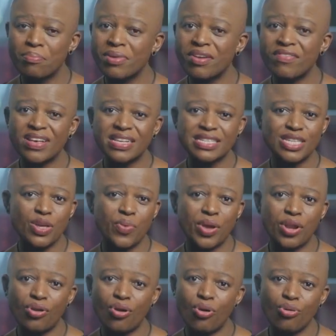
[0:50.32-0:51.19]
Previously,
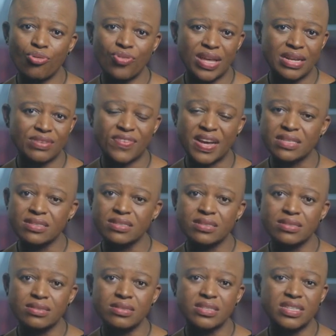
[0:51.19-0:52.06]
we know that
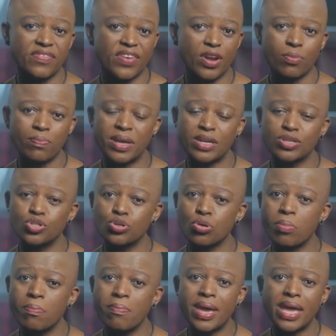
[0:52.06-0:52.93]
vaccine development
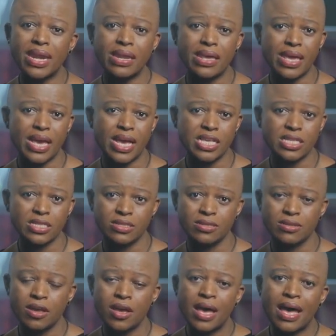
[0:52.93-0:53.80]
took many
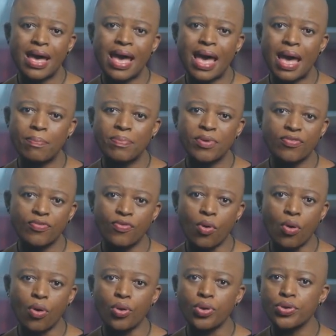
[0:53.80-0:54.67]
years uh,
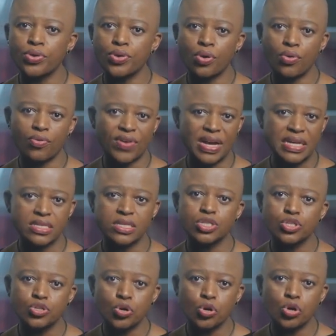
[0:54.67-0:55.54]
before you know
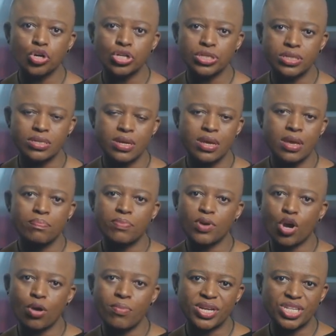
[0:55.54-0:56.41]
vaccines could
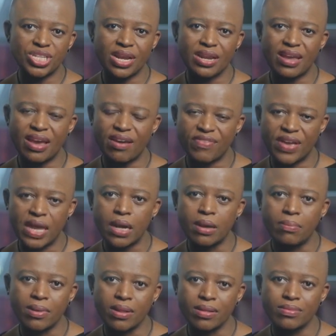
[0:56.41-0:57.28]
be commercially
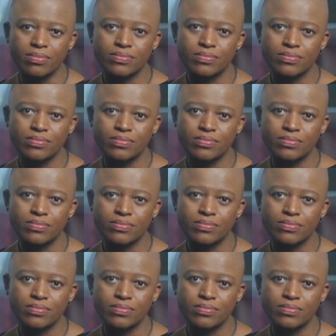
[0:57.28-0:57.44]
available.